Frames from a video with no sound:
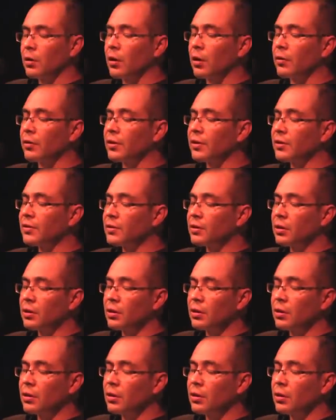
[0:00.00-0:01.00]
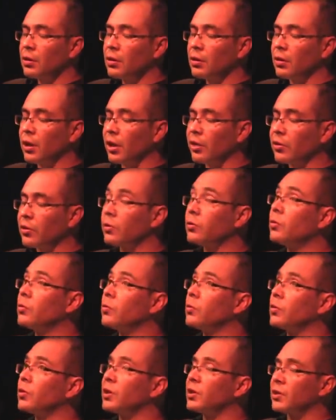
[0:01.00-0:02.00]
Artist, take your
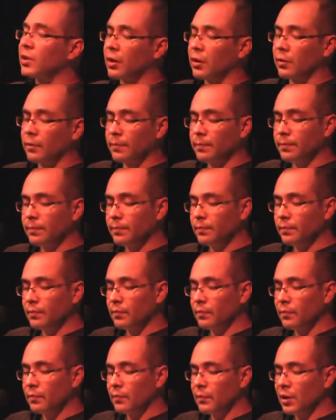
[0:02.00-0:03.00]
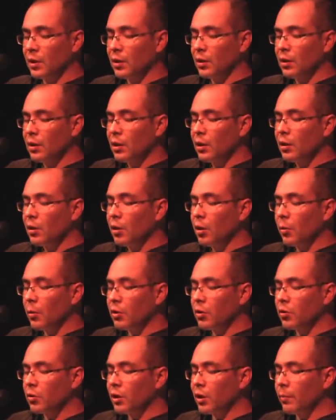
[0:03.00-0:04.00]
due, he said.
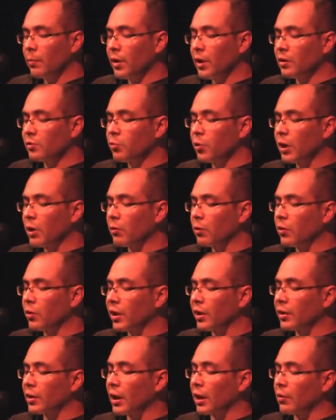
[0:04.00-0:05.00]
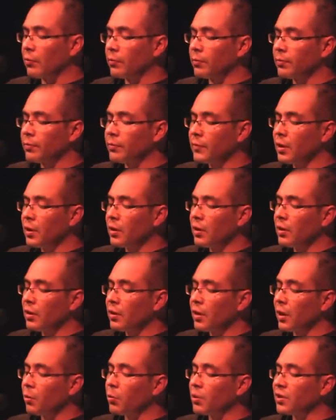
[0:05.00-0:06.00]
Lobo took the bill without looking down.
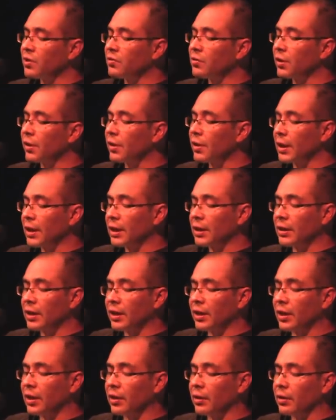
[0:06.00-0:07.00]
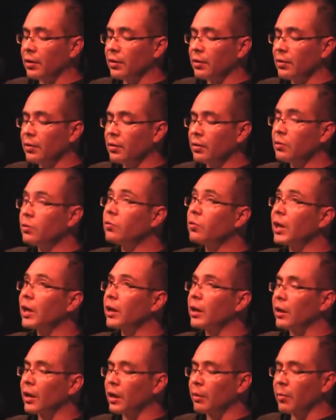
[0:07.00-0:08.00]
He was staring at the king,
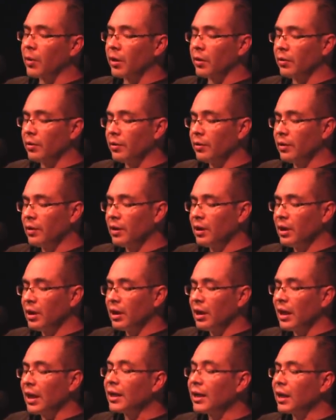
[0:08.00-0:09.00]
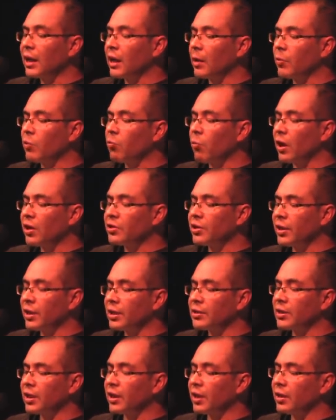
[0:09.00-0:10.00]
drinking him in. And he kept watching
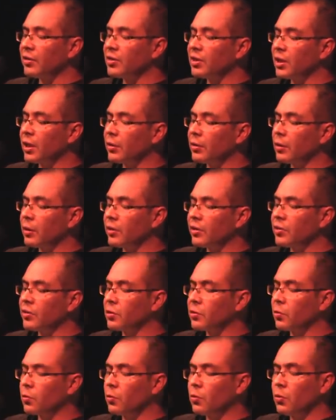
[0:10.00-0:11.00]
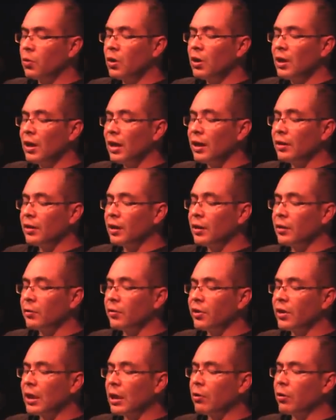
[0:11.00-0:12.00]
as the king signaled his crew and they
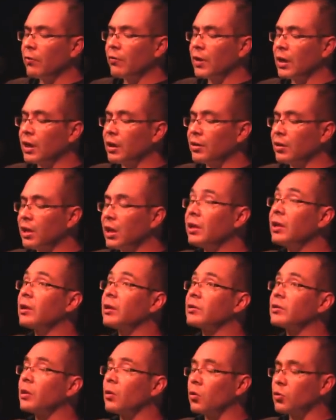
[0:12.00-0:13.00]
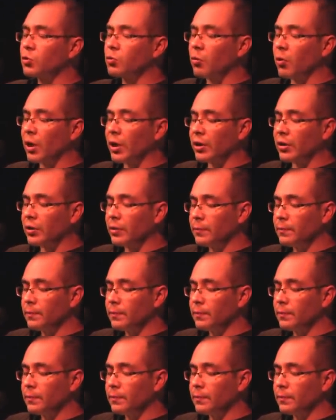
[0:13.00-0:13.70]
cleared out of the canteen in his low swagger.